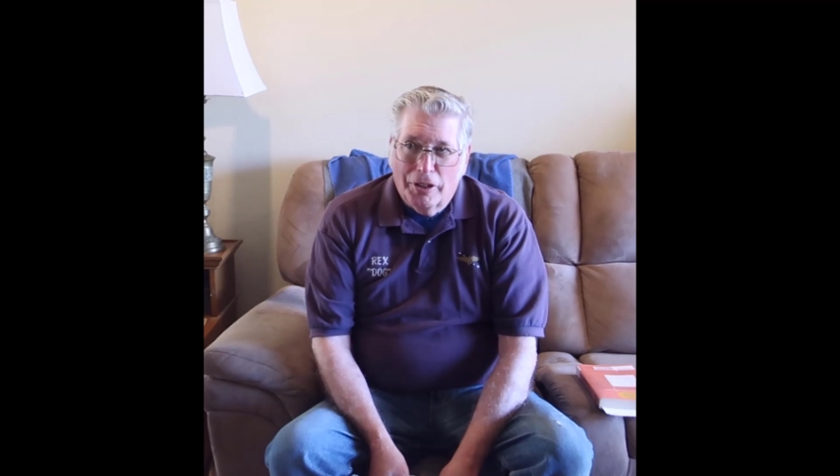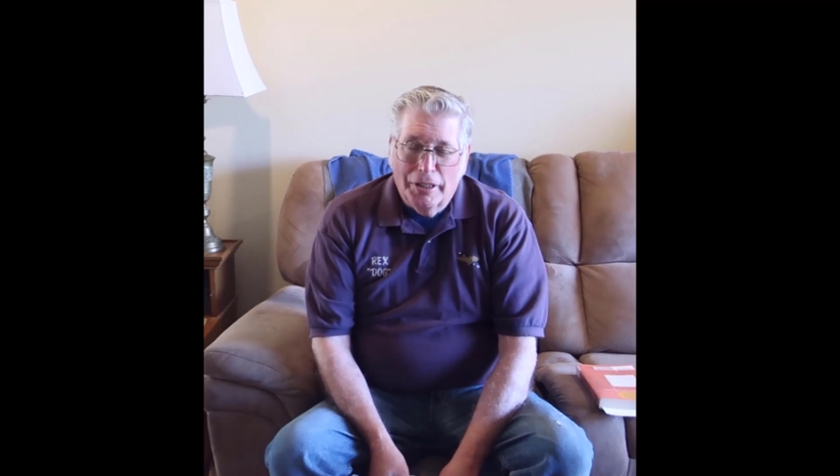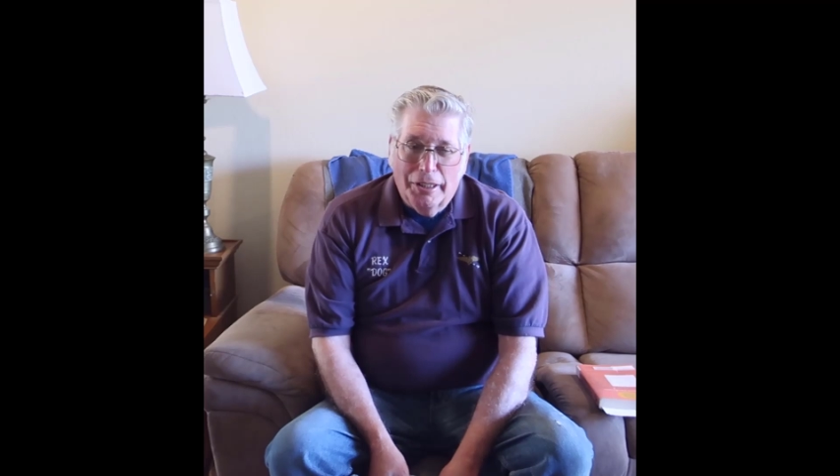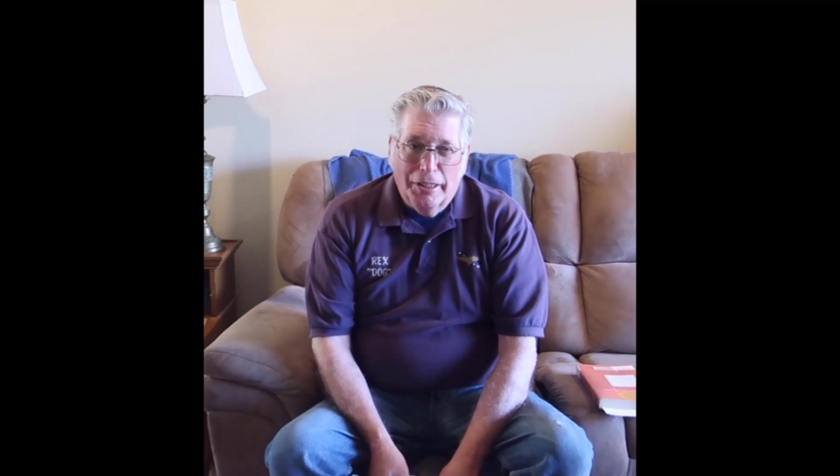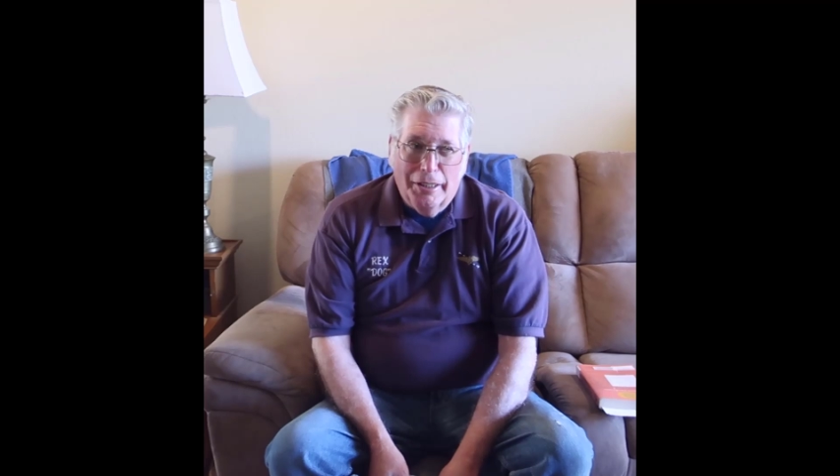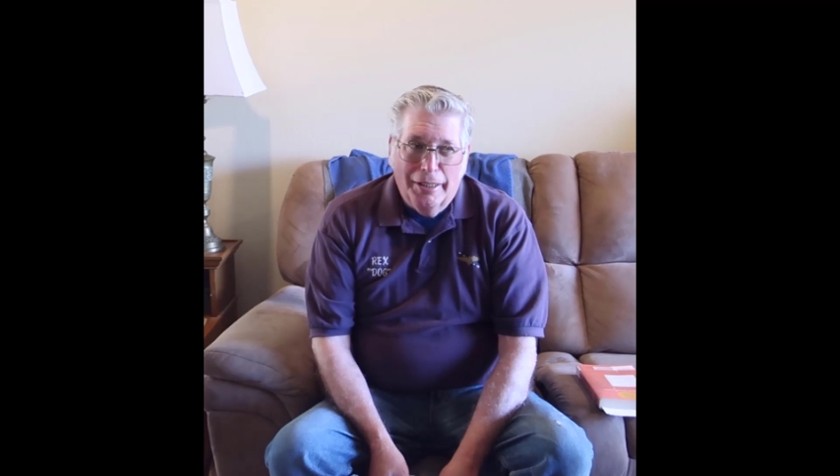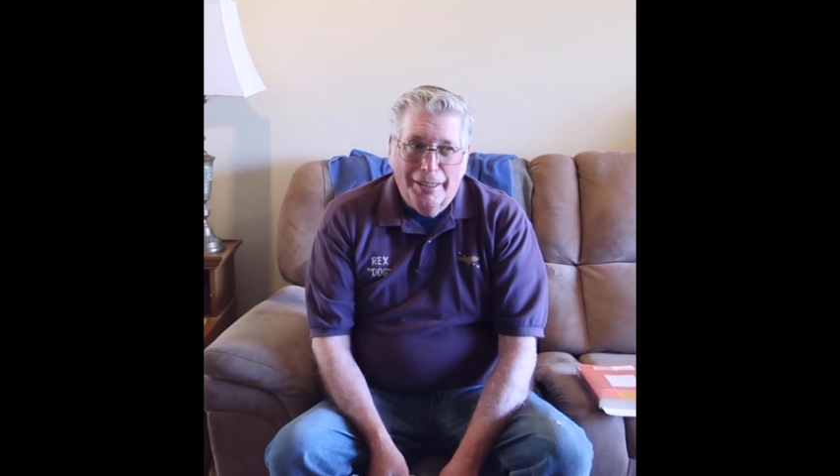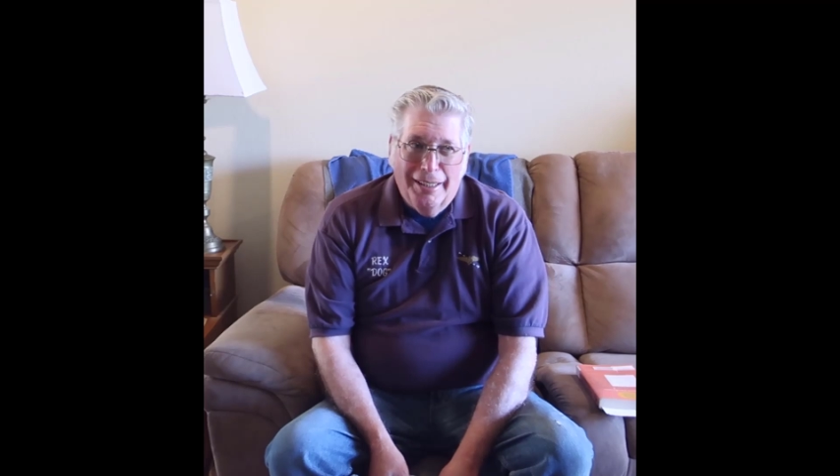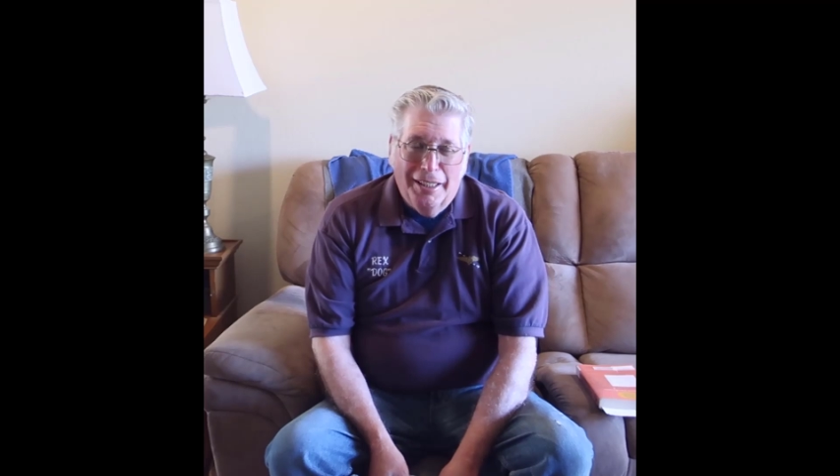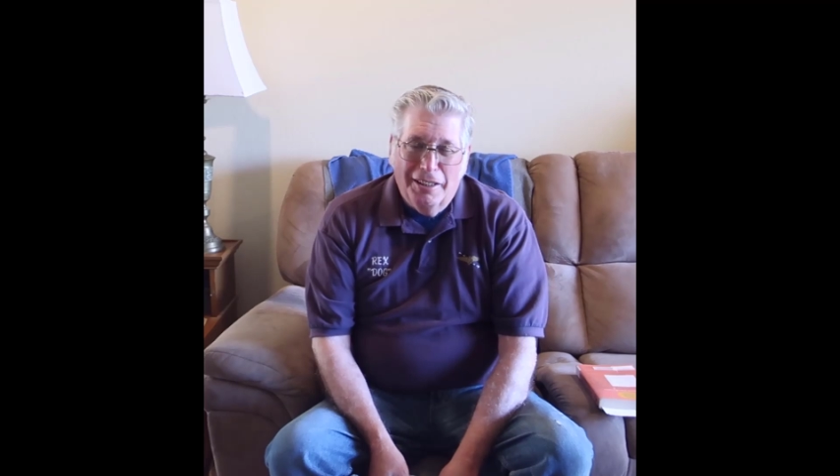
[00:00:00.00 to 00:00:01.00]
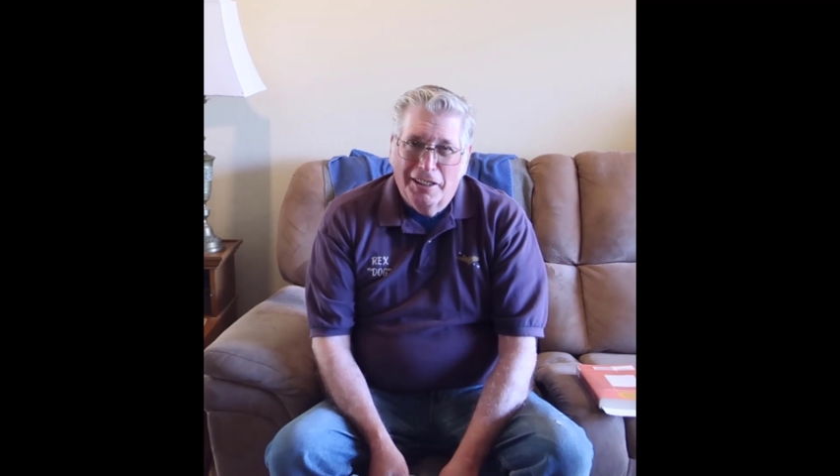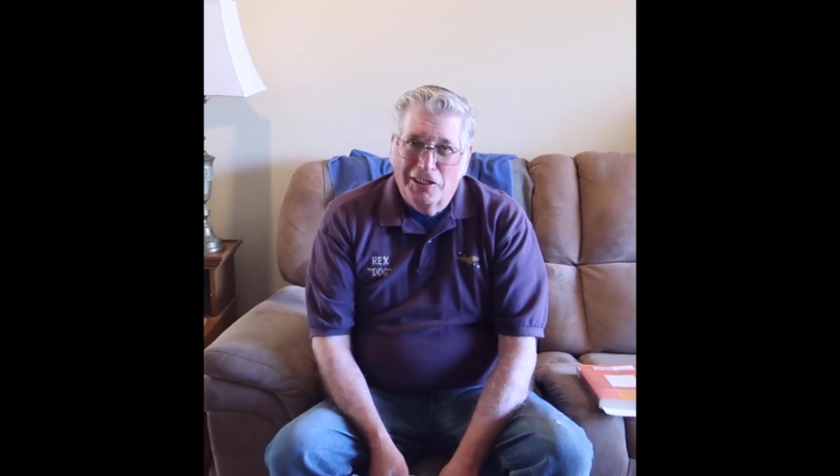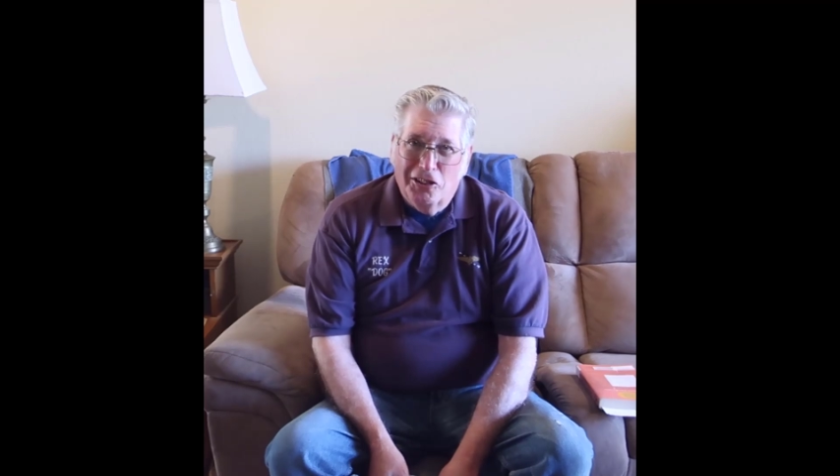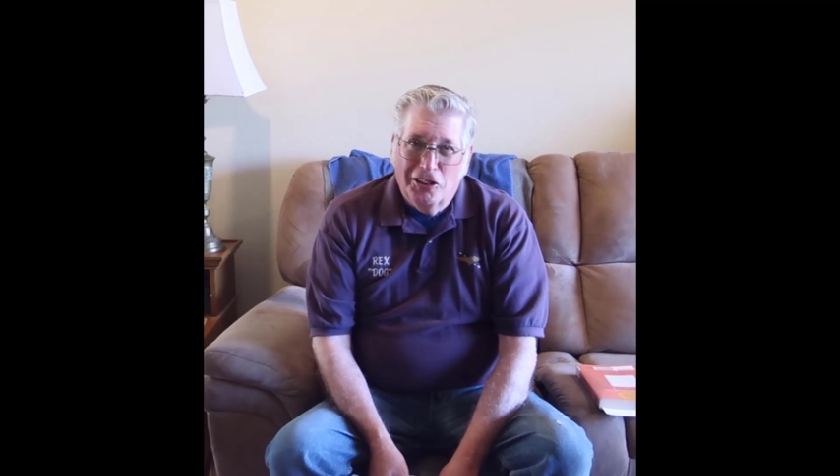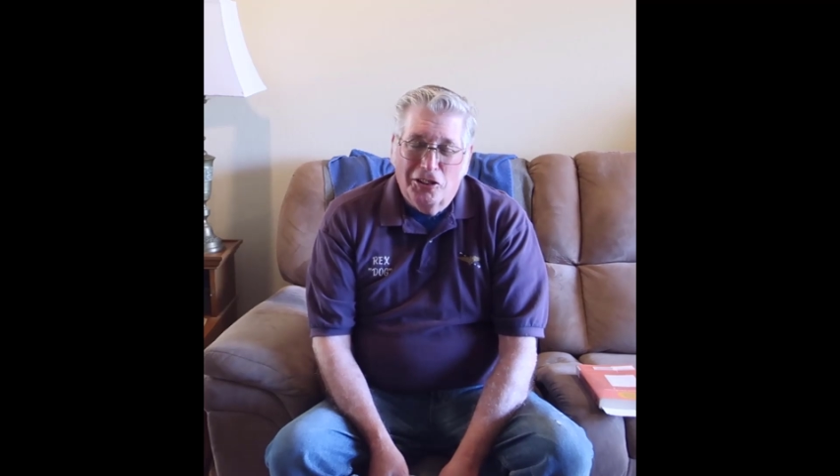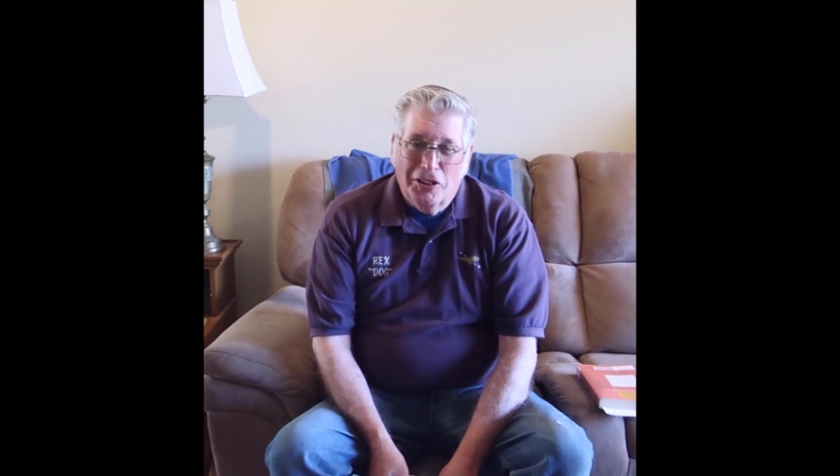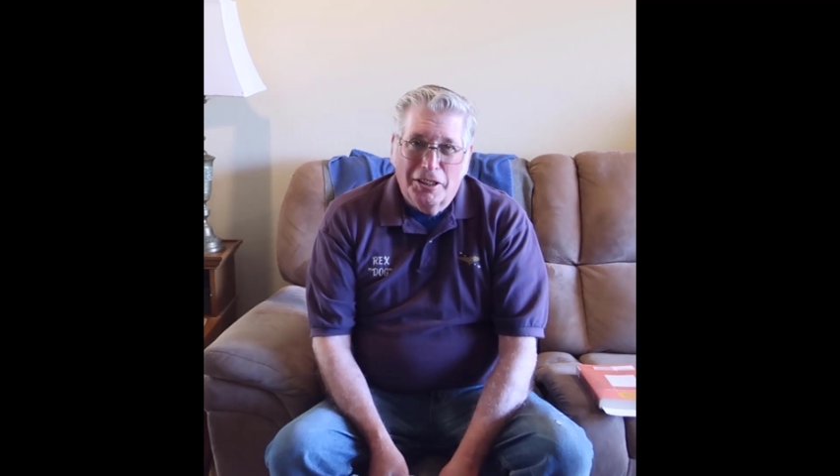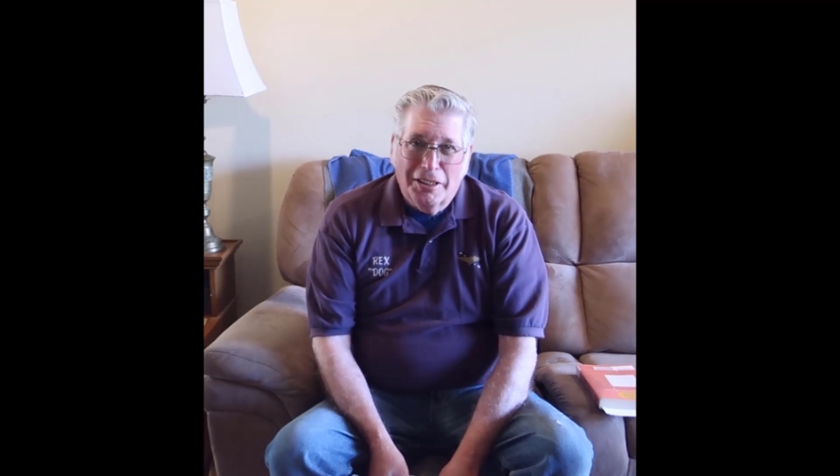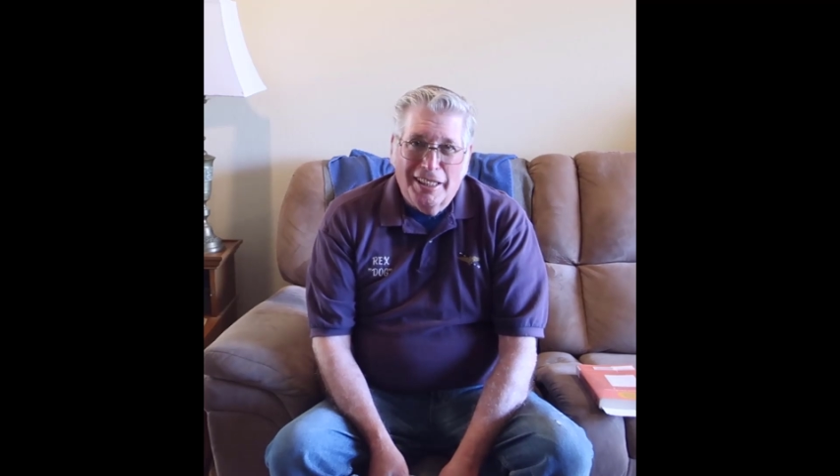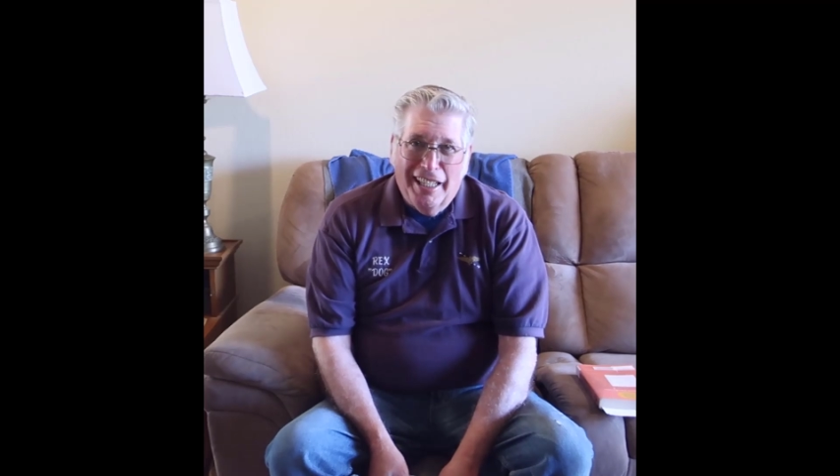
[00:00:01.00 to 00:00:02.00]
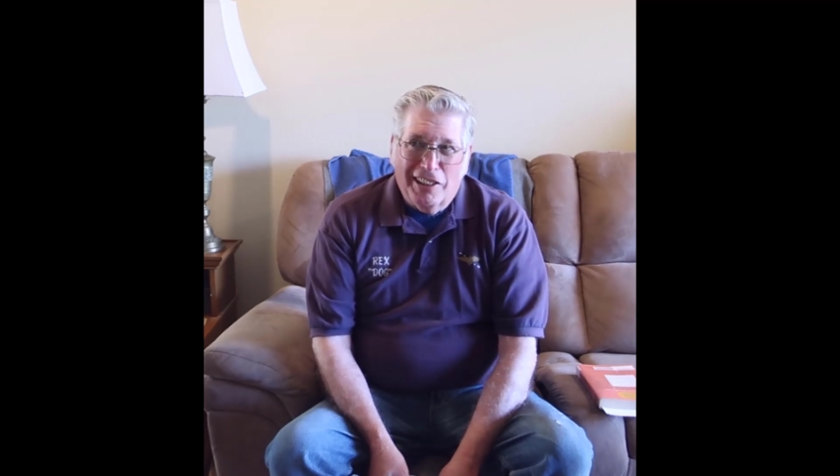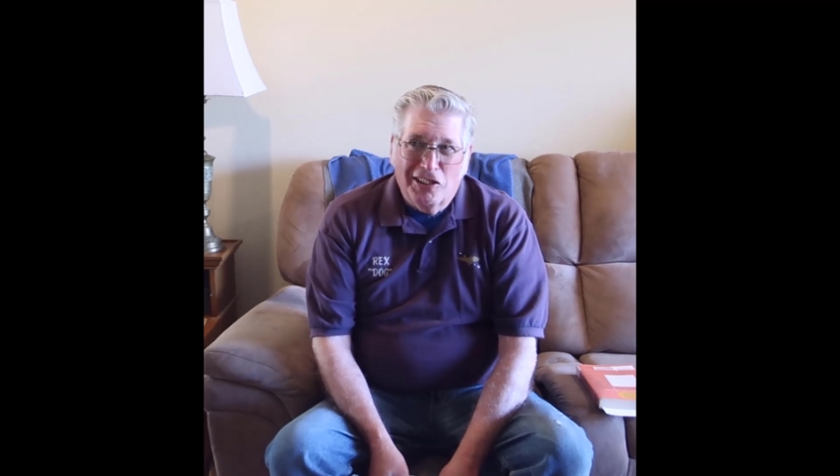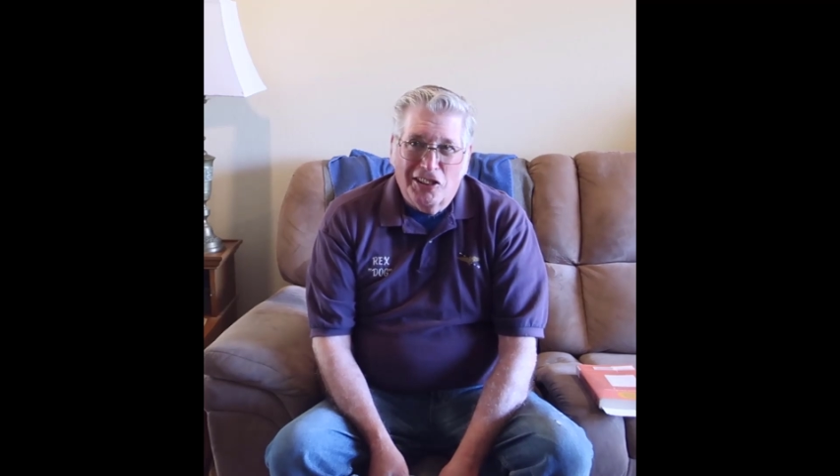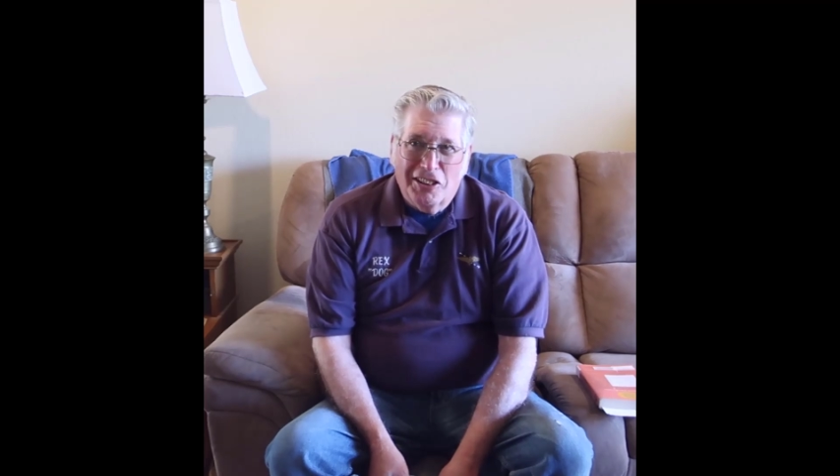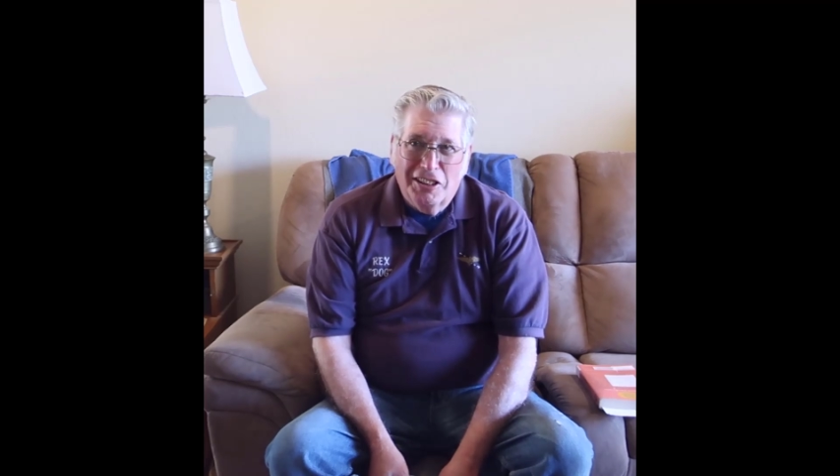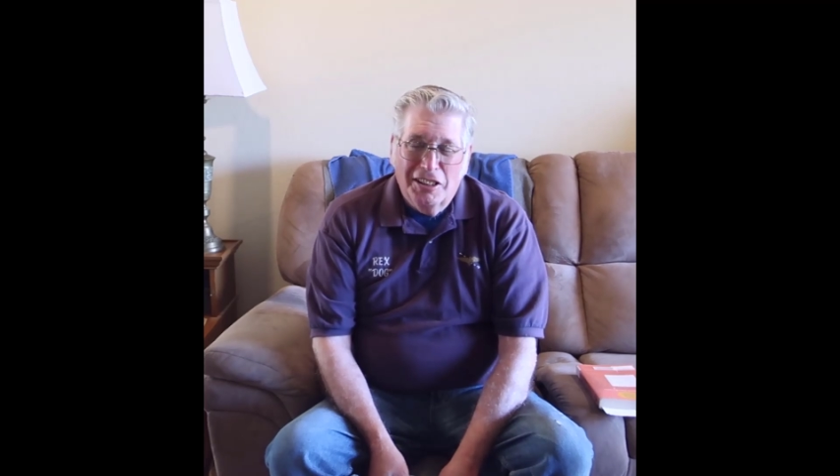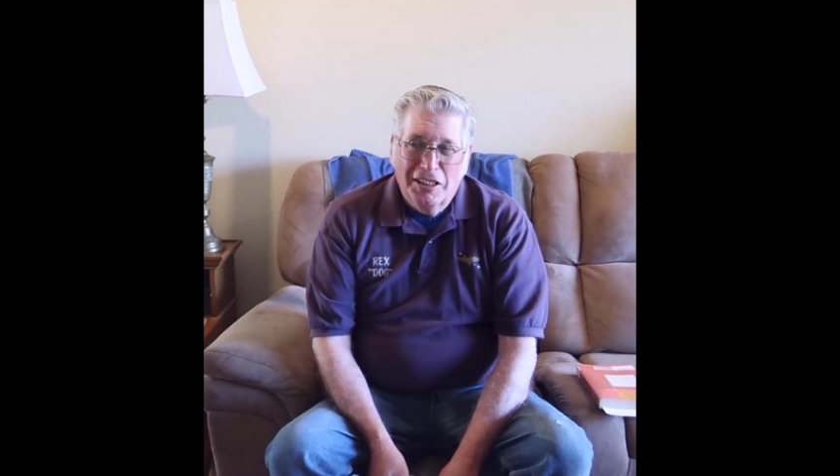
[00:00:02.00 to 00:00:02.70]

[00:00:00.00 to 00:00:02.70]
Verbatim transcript: the inconsistent text,